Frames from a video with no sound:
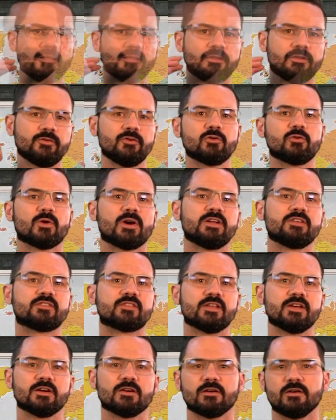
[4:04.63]
Little Grace
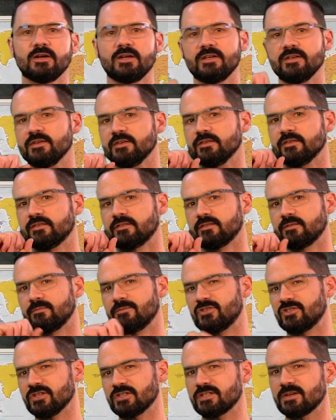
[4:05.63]
there is
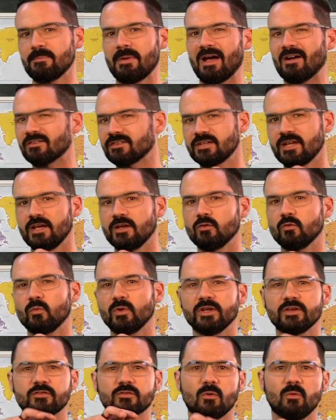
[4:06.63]
just about 10
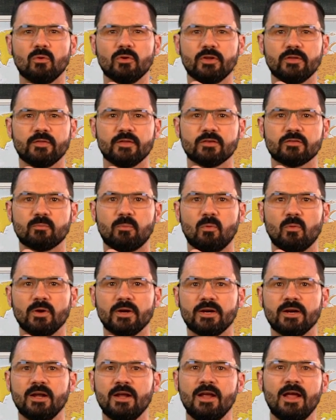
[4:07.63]
weeks old at this
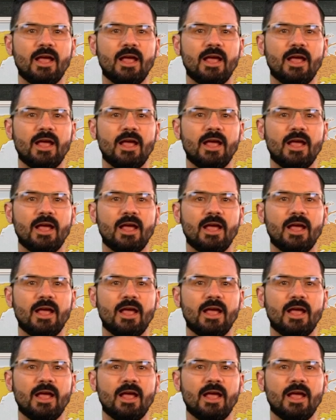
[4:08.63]
point.